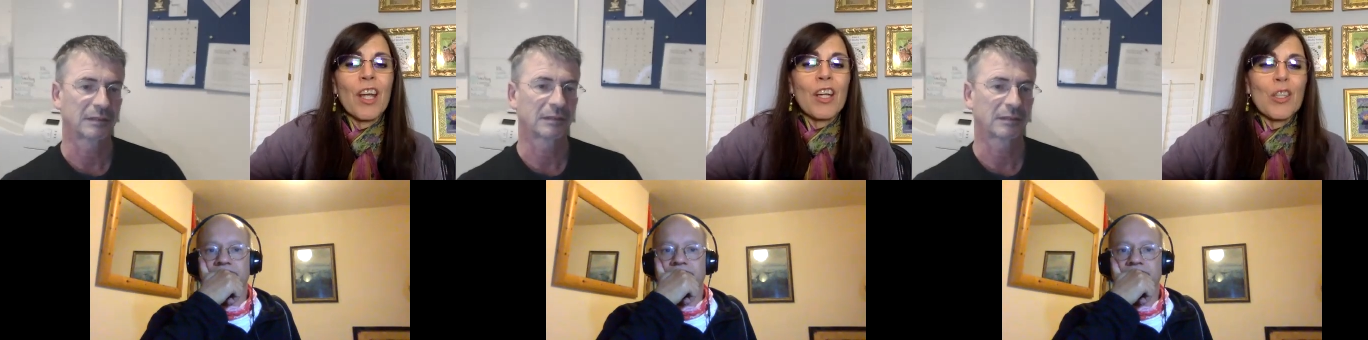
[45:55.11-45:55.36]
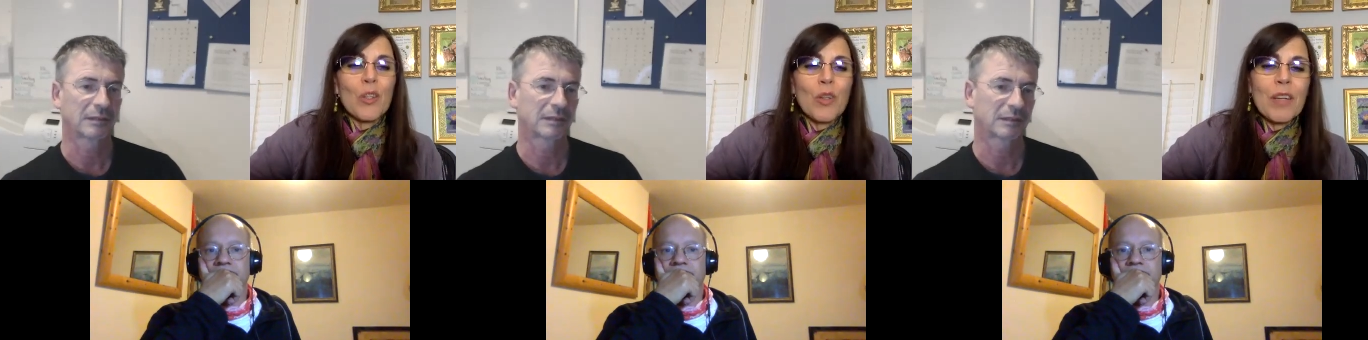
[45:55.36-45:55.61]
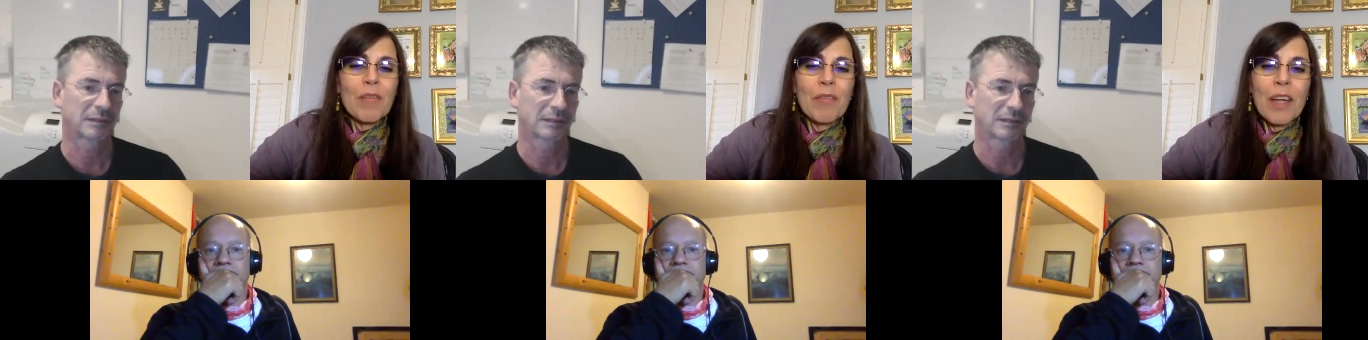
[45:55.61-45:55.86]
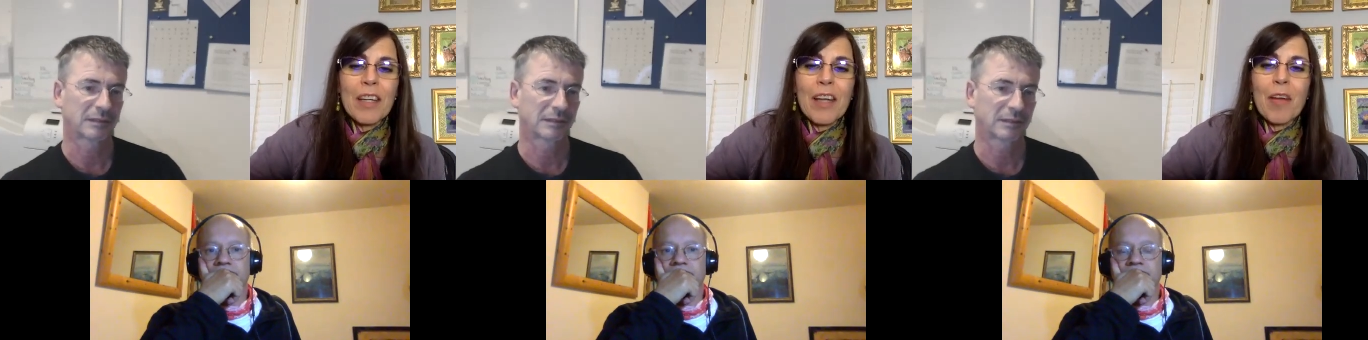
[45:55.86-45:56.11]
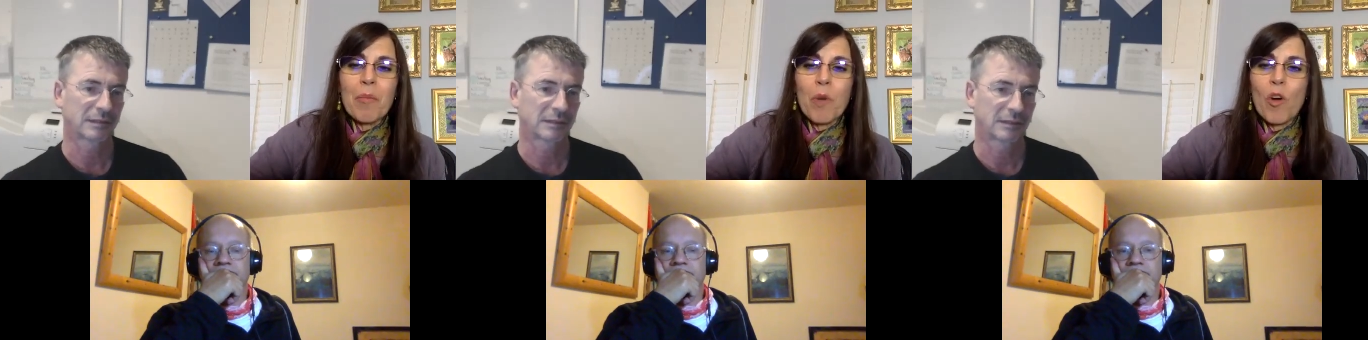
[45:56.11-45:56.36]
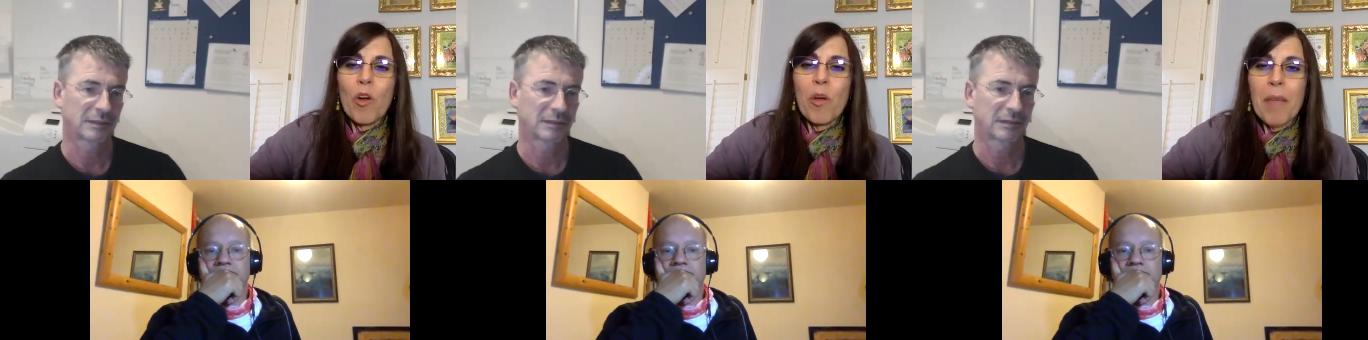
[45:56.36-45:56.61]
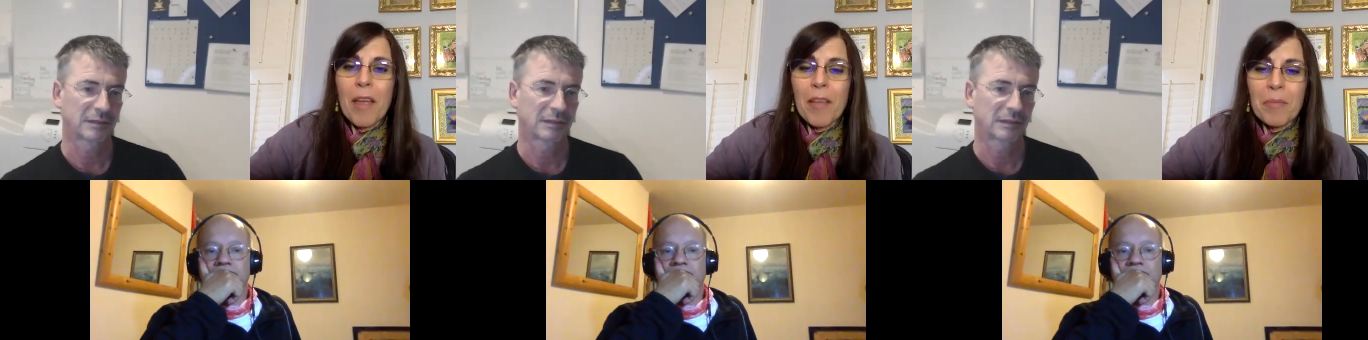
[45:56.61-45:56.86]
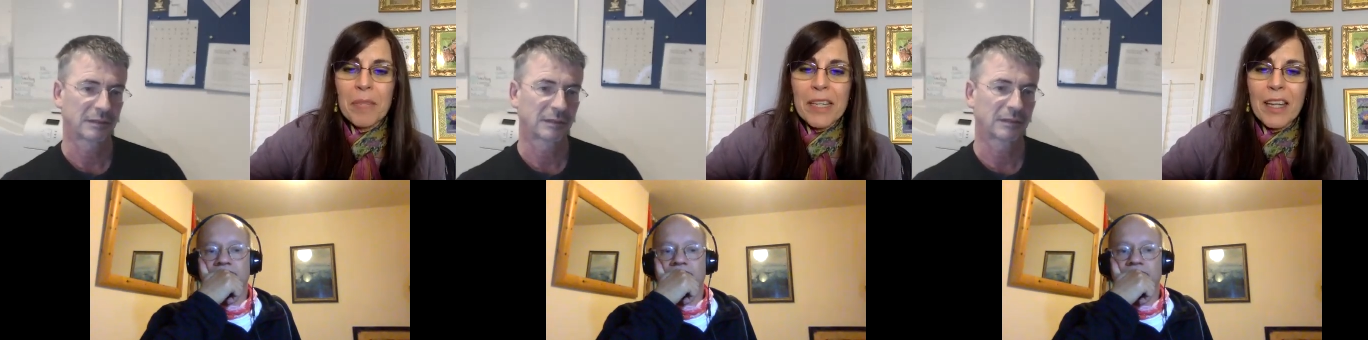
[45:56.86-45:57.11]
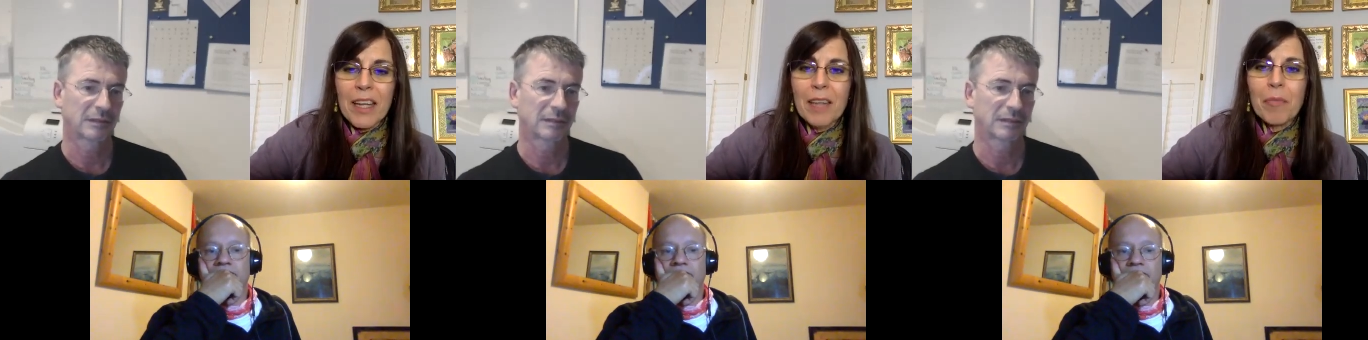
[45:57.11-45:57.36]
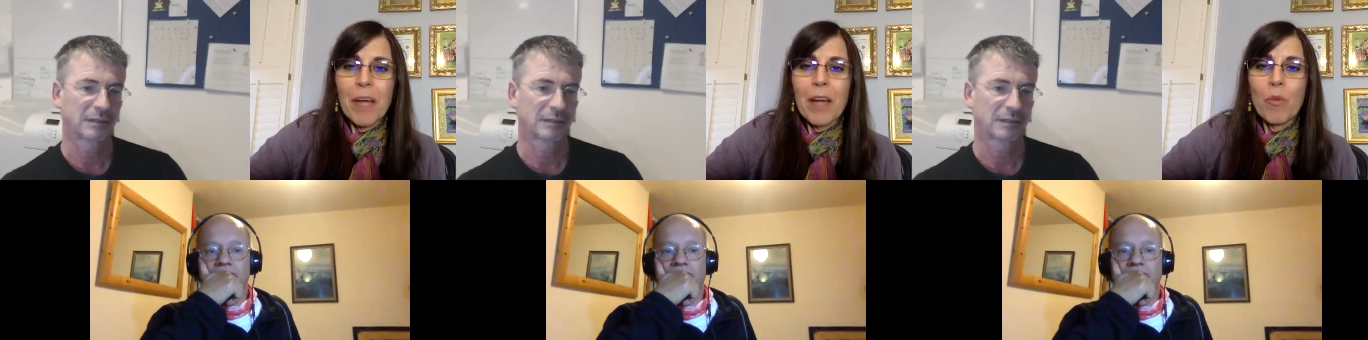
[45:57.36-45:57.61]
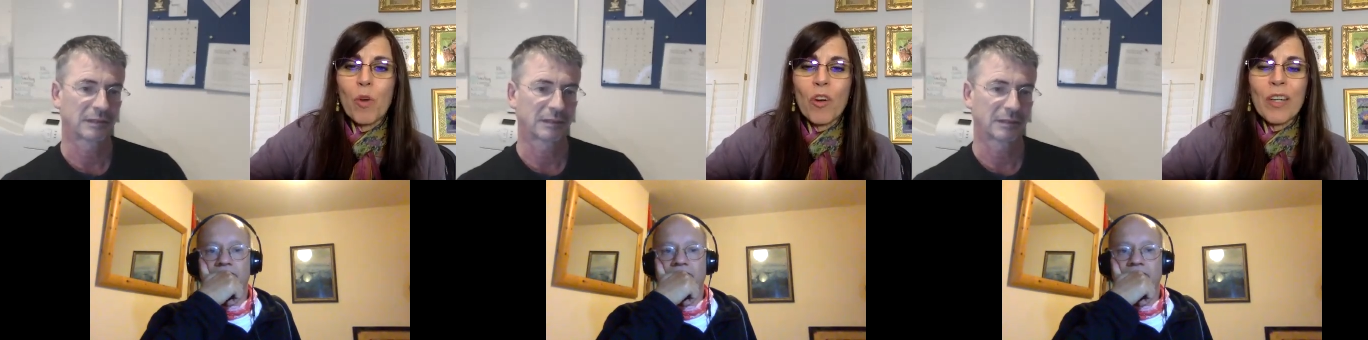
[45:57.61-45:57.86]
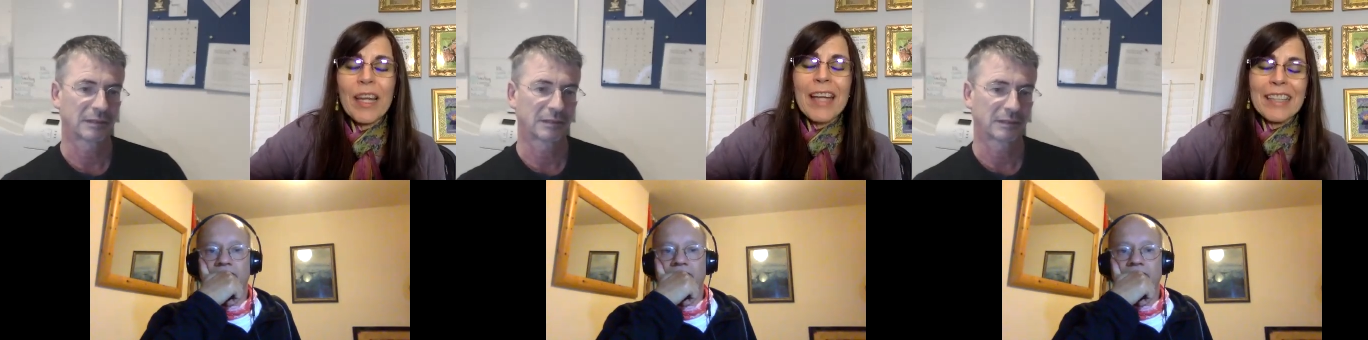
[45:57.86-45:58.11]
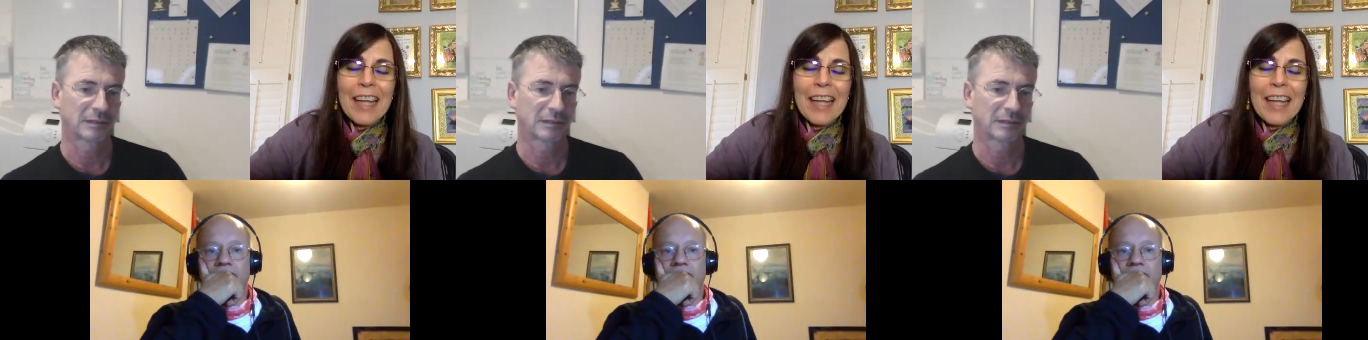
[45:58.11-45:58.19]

Speaker 1: you can find out more about me and my work at